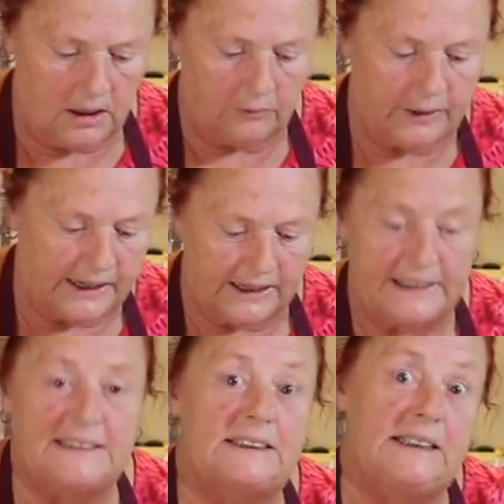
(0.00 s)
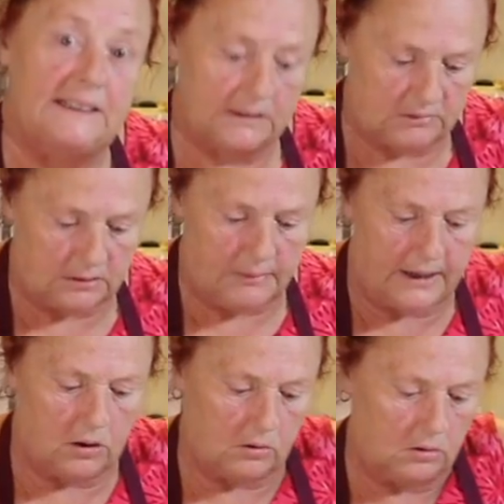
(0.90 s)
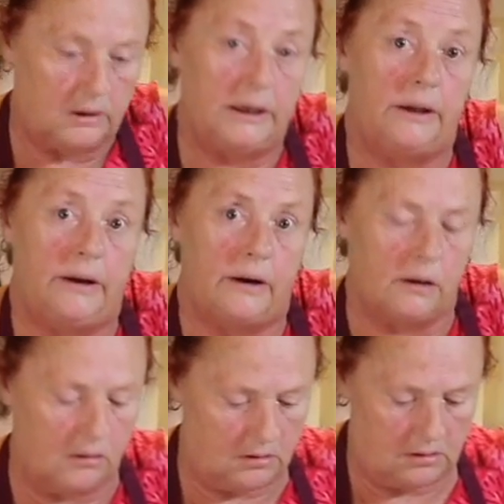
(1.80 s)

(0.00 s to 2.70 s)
if we can at least see some tomato in there.